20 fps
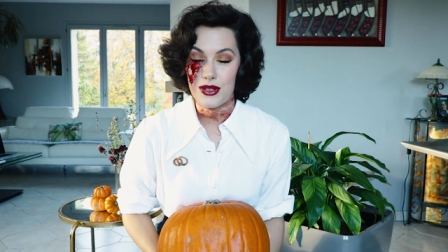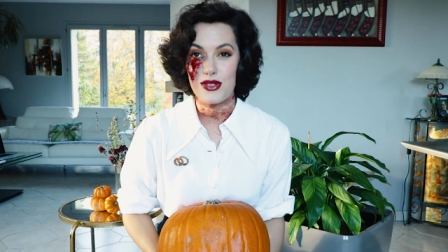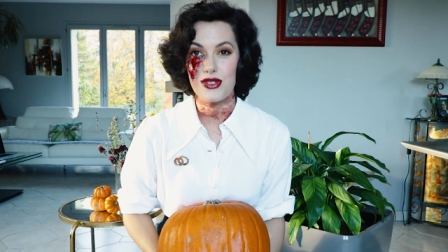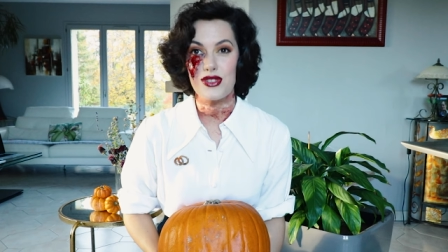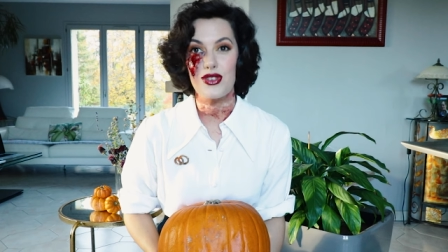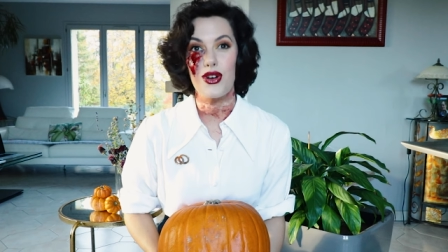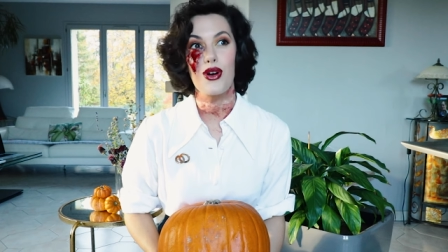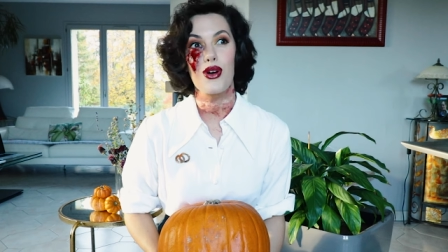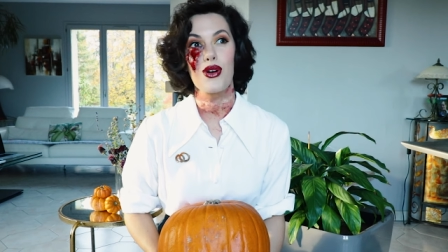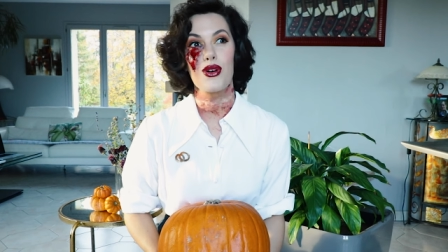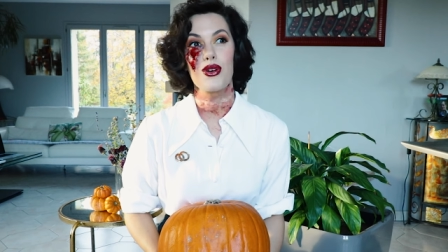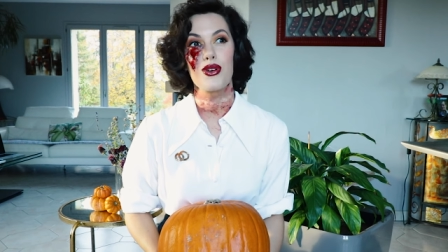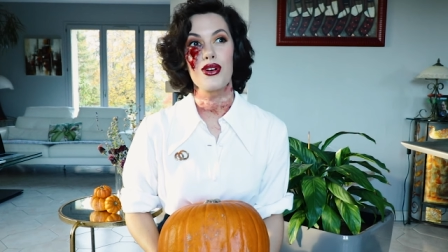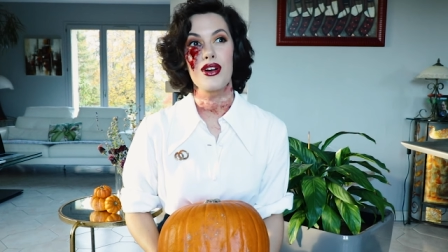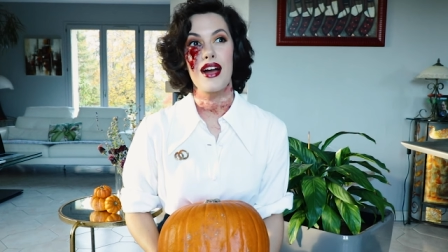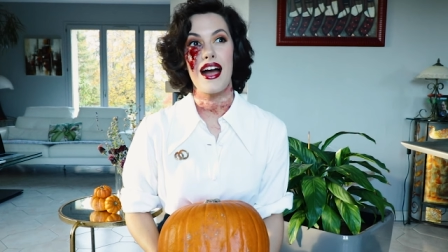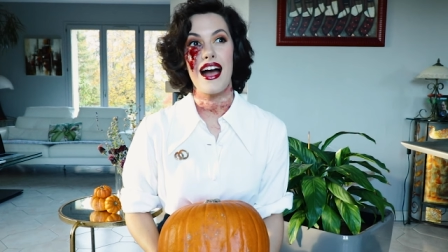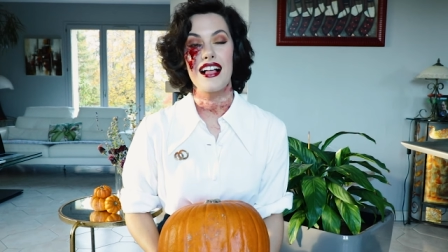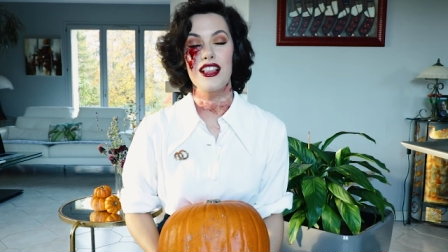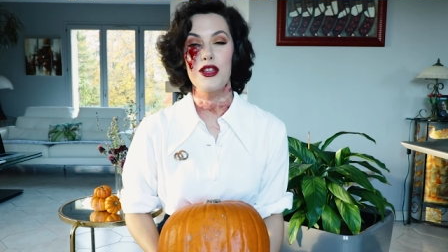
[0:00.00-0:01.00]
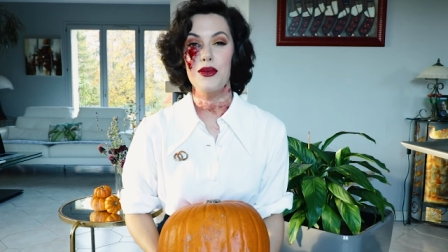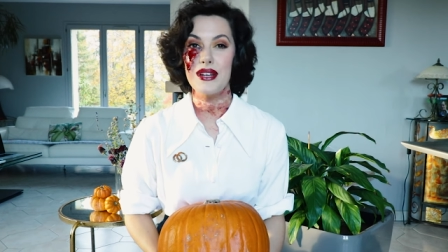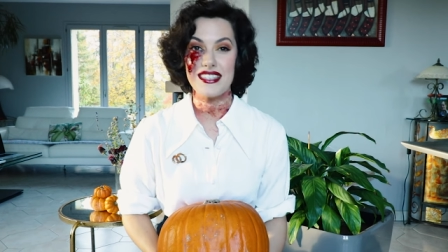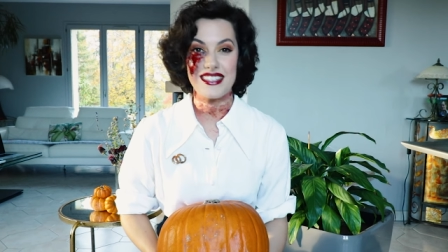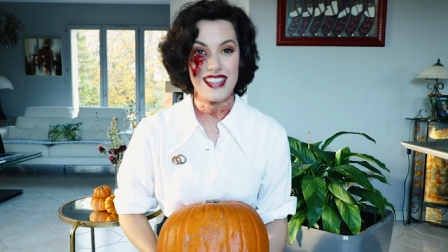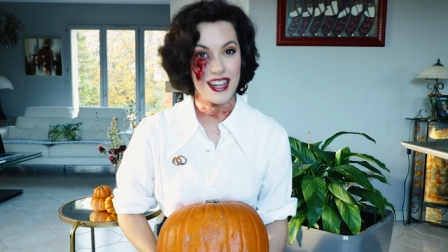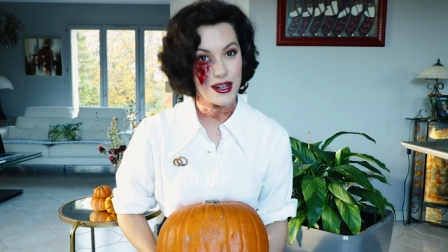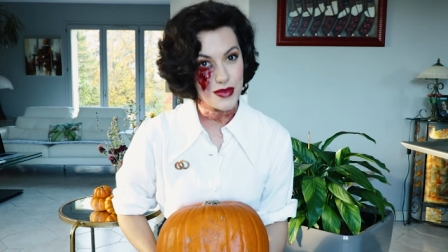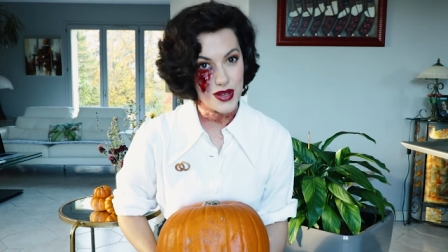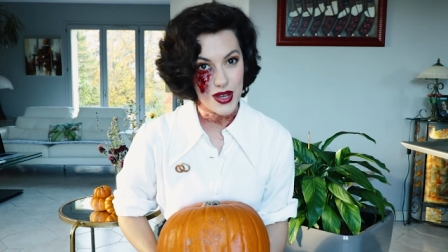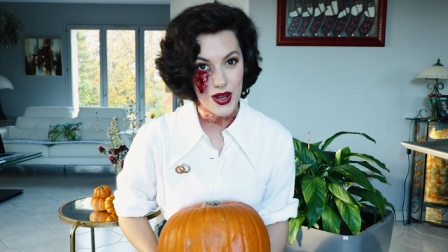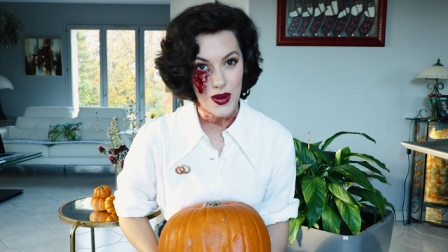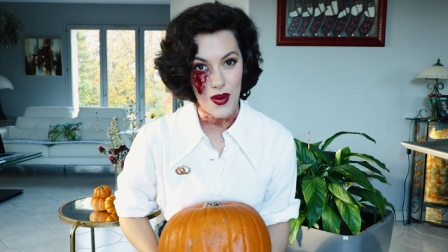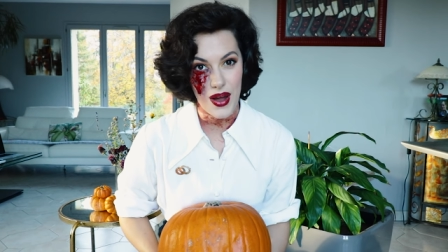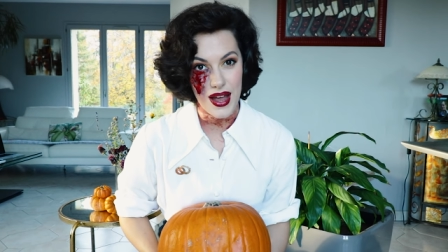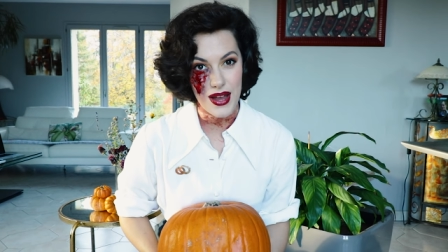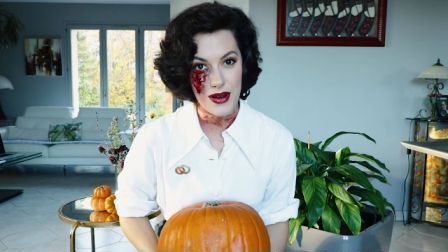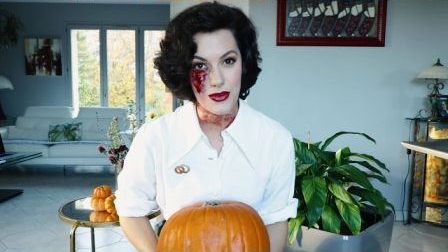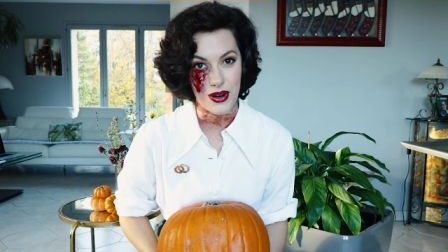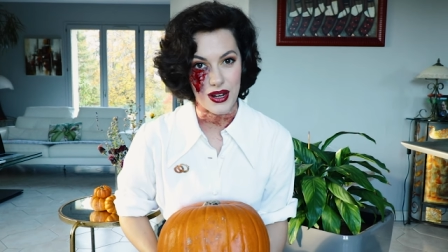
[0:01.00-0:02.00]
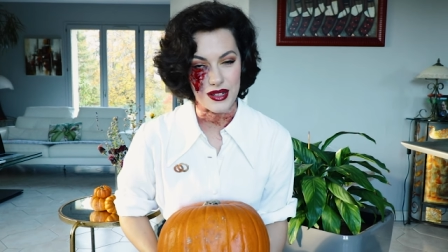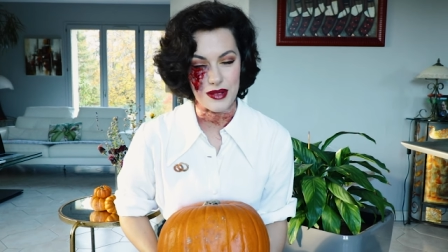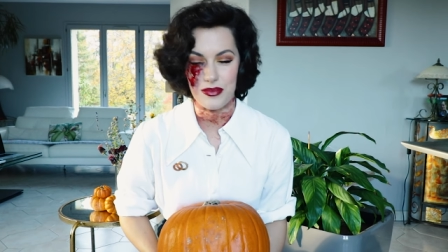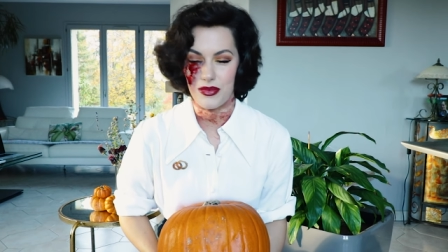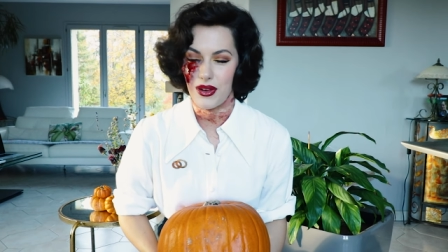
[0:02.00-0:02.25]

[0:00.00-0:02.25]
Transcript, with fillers: so Halloween's gonna be a quiet one,